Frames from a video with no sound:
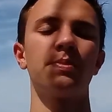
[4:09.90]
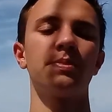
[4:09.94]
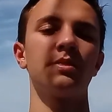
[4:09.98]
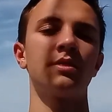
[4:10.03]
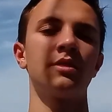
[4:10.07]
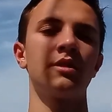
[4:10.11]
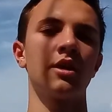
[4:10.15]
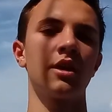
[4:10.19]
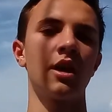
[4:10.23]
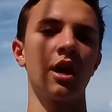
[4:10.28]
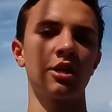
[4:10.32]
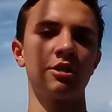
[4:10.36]

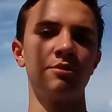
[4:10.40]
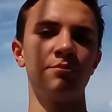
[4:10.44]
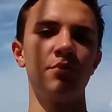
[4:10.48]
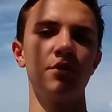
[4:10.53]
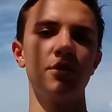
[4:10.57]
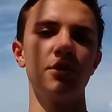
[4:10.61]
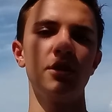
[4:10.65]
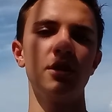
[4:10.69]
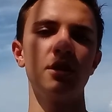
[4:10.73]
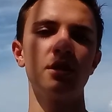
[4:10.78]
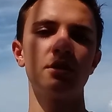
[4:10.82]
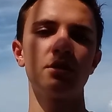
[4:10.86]
to catch
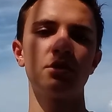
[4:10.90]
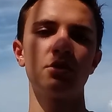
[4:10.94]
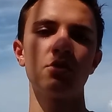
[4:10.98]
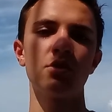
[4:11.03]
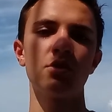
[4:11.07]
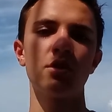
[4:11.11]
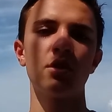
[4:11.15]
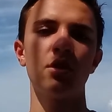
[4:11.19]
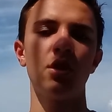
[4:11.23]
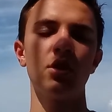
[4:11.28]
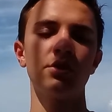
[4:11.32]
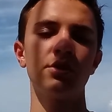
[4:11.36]
bonitas. You
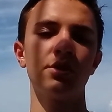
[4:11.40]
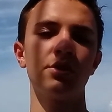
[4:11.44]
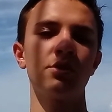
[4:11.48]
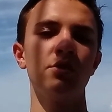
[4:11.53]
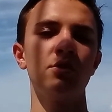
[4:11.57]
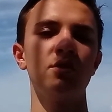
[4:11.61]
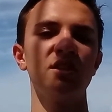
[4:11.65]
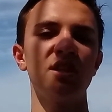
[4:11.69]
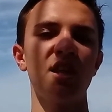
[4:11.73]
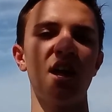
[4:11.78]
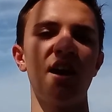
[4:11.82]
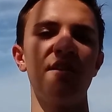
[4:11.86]
can also
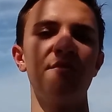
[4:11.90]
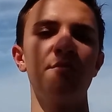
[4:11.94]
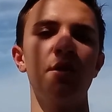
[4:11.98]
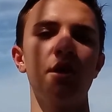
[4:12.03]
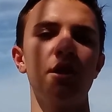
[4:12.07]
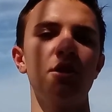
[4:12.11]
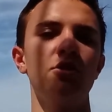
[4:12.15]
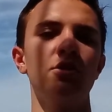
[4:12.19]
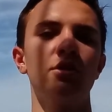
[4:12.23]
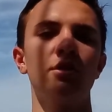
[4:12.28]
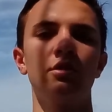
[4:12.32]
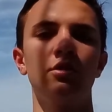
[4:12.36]
use live
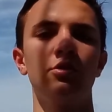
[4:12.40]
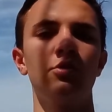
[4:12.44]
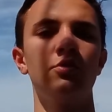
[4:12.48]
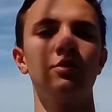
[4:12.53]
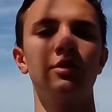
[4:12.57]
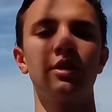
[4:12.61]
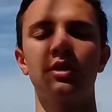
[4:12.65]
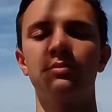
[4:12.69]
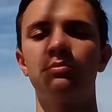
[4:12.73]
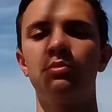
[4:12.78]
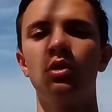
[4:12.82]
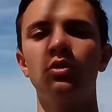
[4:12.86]
bait. You can use
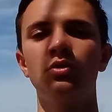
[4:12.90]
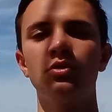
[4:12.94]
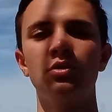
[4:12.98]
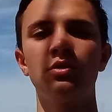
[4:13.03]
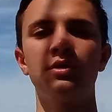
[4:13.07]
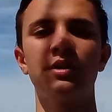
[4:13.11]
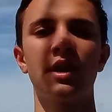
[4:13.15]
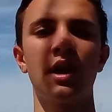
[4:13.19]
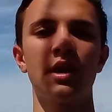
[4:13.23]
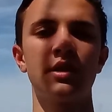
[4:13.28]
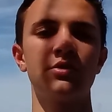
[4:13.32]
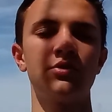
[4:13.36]
like pilchers
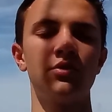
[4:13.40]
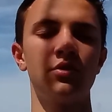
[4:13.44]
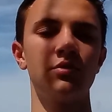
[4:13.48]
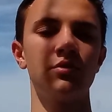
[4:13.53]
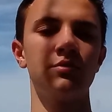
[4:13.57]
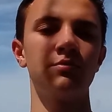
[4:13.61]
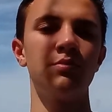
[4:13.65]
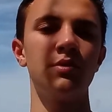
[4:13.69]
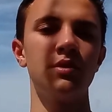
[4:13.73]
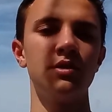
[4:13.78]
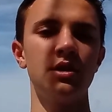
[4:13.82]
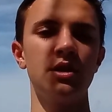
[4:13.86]
to catch those
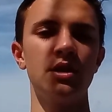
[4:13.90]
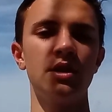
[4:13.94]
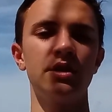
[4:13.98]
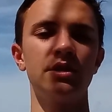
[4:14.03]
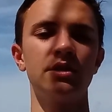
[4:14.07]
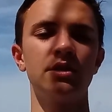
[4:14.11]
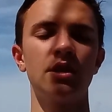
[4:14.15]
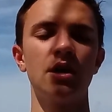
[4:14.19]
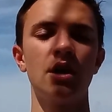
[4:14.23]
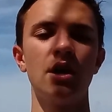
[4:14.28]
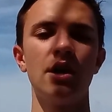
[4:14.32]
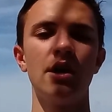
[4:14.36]

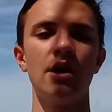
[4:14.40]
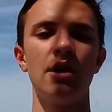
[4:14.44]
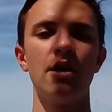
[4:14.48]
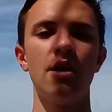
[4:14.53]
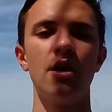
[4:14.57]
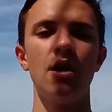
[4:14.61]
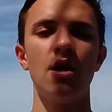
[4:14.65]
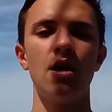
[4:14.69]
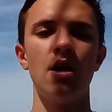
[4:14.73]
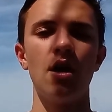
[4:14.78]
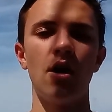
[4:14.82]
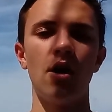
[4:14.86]
bonitas.
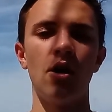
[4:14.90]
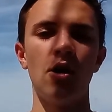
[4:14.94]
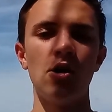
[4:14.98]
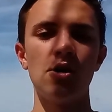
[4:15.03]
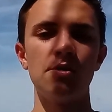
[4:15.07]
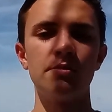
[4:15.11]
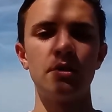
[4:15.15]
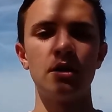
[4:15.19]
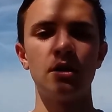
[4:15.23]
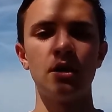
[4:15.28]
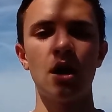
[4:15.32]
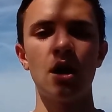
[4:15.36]

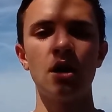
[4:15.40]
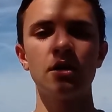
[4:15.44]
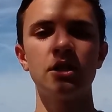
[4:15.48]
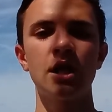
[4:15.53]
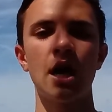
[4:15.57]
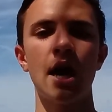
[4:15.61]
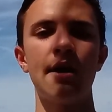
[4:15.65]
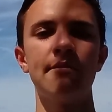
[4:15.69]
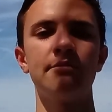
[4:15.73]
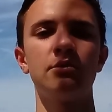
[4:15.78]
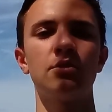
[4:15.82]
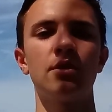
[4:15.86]
A lot of
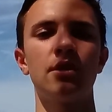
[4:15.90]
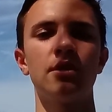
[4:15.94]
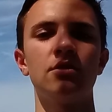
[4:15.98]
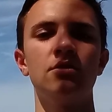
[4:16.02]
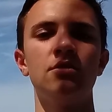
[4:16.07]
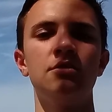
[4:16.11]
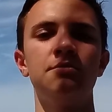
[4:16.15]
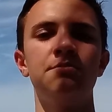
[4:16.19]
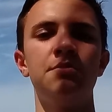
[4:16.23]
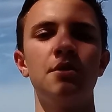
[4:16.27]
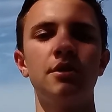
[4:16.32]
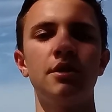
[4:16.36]
times when I
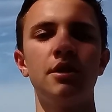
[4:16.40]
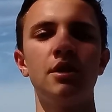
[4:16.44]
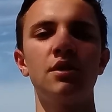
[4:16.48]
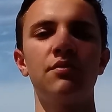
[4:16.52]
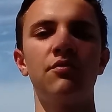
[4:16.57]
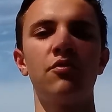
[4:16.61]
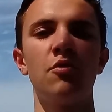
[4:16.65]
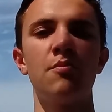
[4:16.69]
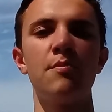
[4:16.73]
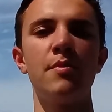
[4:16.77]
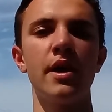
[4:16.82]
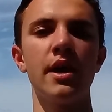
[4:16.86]
use bonita
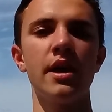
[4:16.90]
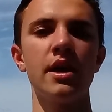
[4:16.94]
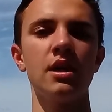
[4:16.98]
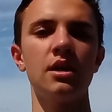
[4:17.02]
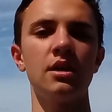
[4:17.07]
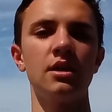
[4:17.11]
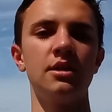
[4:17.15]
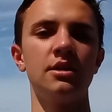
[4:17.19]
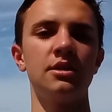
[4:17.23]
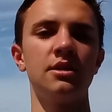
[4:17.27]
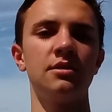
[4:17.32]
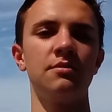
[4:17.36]
for bait
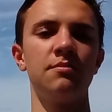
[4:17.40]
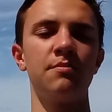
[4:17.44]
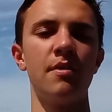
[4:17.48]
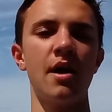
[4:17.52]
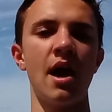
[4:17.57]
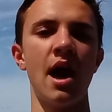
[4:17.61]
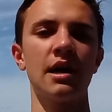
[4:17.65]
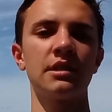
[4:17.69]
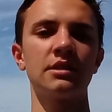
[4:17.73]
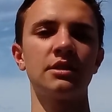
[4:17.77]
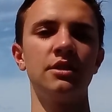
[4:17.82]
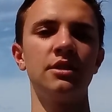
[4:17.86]
is
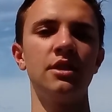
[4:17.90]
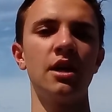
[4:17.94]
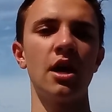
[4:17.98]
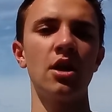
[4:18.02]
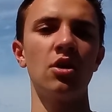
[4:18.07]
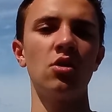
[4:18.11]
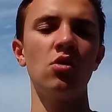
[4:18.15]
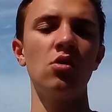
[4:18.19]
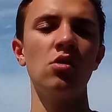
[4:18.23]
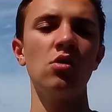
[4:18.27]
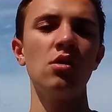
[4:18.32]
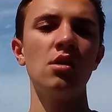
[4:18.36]

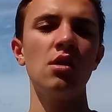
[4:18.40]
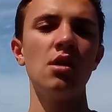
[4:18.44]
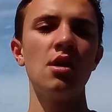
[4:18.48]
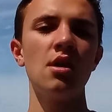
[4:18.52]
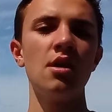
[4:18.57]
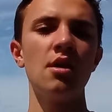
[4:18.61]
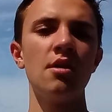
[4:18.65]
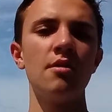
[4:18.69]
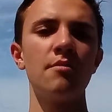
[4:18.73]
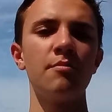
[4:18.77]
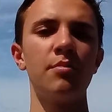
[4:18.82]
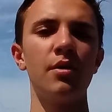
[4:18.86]
accidental,
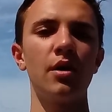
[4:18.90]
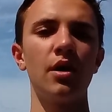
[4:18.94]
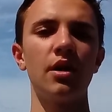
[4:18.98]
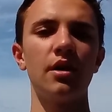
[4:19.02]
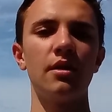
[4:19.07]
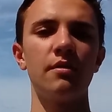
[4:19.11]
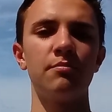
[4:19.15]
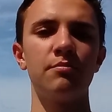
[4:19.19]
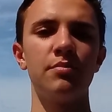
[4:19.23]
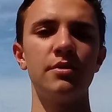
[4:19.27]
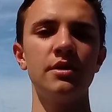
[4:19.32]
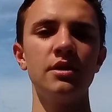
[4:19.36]
but
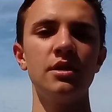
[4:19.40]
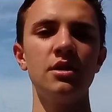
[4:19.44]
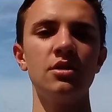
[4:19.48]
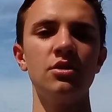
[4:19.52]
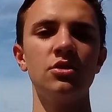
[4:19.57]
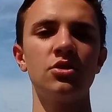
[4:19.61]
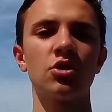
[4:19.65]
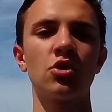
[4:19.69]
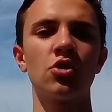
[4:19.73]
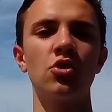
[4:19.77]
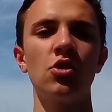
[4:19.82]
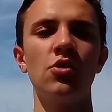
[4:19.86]
bonitas
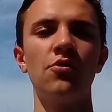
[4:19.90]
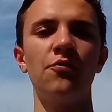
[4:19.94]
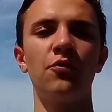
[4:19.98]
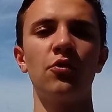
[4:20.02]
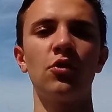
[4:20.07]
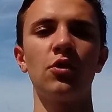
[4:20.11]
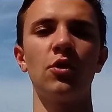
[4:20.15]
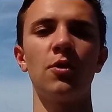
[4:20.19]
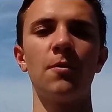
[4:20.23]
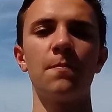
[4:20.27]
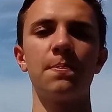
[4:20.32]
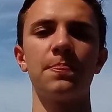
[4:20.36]
are good
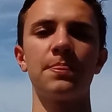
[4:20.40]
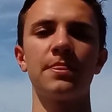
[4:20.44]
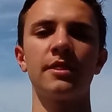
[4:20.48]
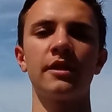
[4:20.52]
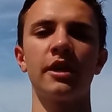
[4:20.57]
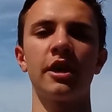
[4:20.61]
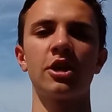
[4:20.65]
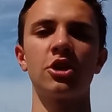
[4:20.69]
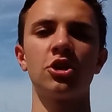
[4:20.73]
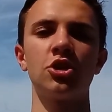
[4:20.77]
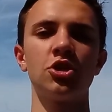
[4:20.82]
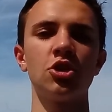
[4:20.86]
for
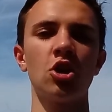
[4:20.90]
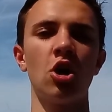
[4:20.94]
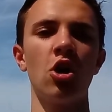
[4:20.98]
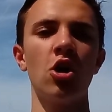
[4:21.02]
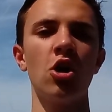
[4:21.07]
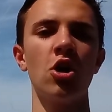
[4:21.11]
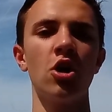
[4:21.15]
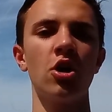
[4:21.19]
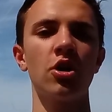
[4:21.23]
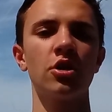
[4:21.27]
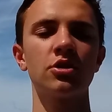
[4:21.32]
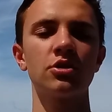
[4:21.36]
like
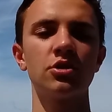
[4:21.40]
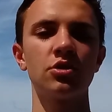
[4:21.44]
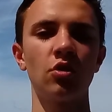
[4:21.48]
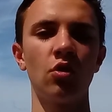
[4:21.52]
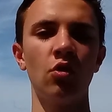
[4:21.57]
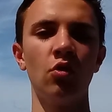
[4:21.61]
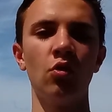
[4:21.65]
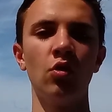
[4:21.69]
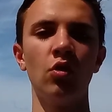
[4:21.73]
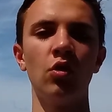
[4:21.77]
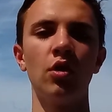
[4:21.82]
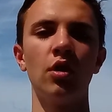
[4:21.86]
sharks
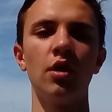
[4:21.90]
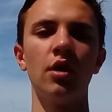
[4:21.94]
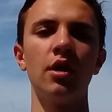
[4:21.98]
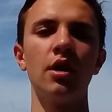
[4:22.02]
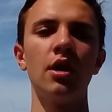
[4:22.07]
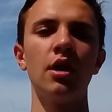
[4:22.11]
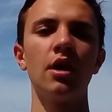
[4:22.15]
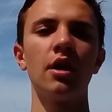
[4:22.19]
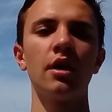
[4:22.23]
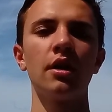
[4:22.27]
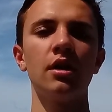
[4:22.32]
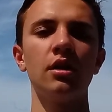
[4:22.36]
or
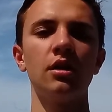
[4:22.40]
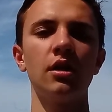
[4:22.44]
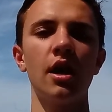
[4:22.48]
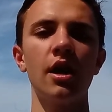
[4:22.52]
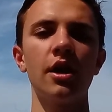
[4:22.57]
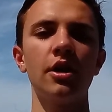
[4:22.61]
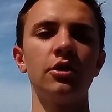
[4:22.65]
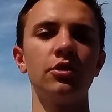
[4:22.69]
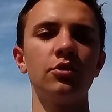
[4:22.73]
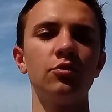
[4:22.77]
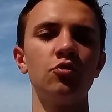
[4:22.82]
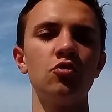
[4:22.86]

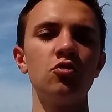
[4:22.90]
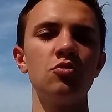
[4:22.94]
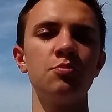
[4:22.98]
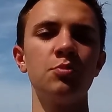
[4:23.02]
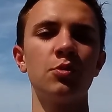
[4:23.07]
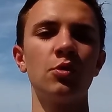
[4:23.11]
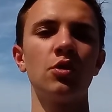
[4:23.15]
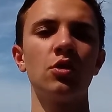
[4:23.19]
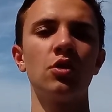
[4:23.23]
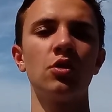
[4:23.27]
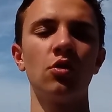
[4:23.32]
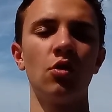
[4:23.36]
Goliath the
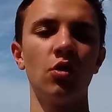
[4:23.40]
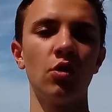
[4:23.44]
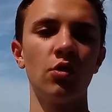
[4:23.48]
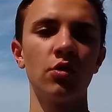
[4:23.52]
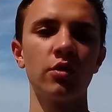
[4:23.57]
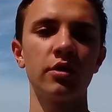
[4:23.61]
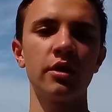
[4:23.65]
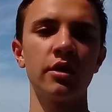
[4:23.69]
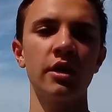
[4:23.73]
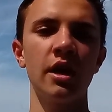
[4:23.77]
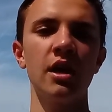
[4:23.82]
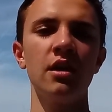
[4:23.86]
grouper or
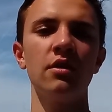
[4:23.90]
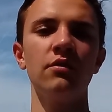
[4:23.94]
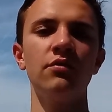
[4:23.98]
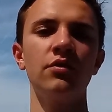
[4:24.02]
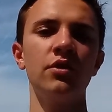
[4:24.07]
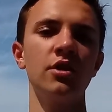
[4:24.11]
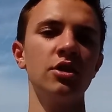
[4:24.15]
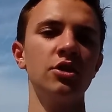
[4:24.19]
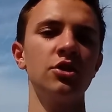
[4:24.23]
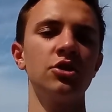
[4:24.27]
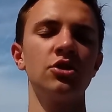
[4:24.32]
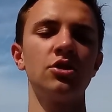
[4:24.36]

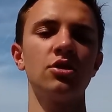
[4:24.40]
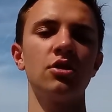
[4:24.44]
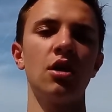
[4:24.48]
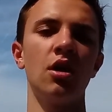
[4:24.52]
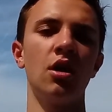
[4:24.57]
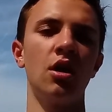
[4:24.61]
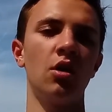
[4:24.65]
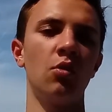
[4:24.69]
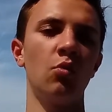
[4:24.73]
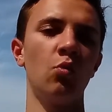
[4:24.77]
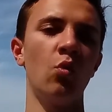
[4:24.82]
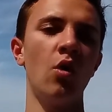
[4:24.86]
kingfish,
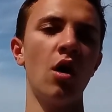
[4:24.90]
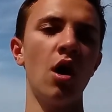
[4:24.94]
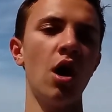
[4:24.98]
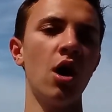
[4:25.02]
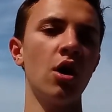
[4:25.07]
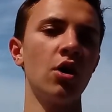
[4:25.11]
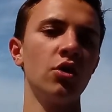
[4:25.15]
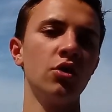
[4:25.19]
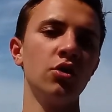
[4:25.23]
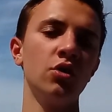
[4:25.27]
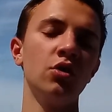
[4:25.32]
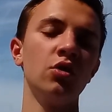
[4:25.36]

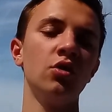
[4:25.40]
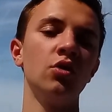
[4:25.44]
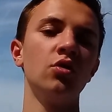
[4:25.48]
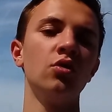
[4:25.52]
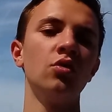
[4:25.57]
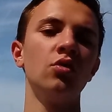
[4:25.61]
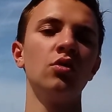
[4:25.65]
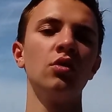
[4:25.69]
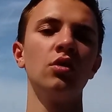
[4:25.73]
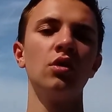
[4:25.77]
wahoo,